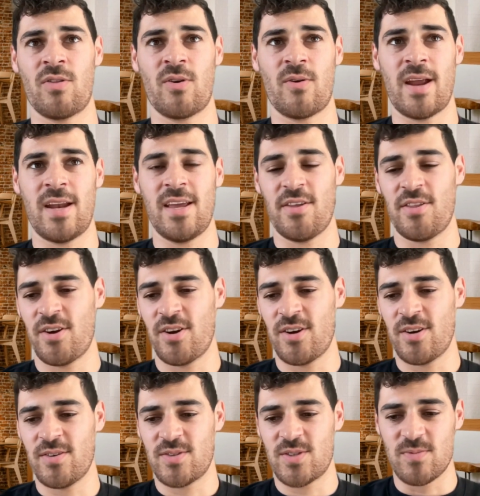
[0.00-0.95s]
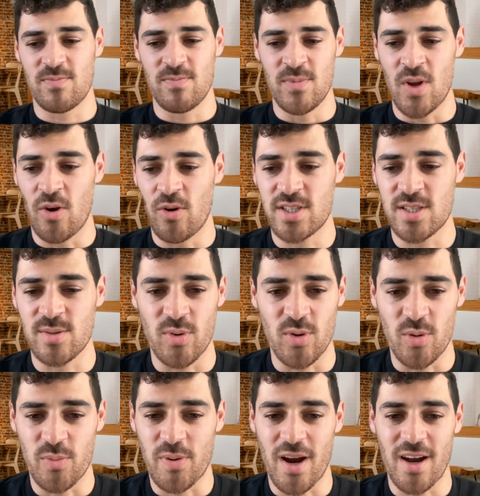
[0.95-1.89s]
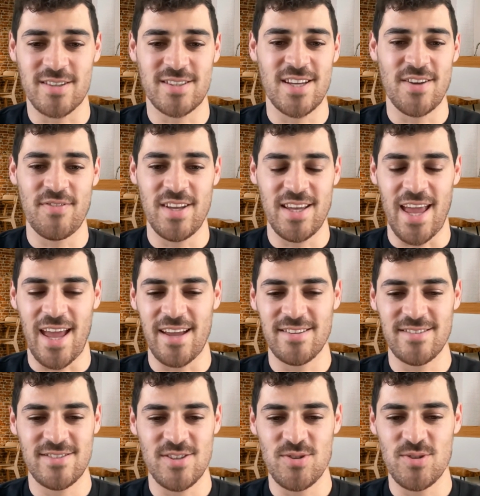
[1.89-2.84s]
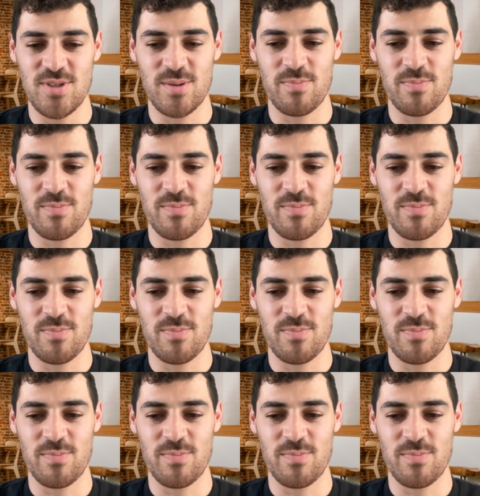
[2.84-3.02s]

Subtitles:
there any other noticeable productivity gains using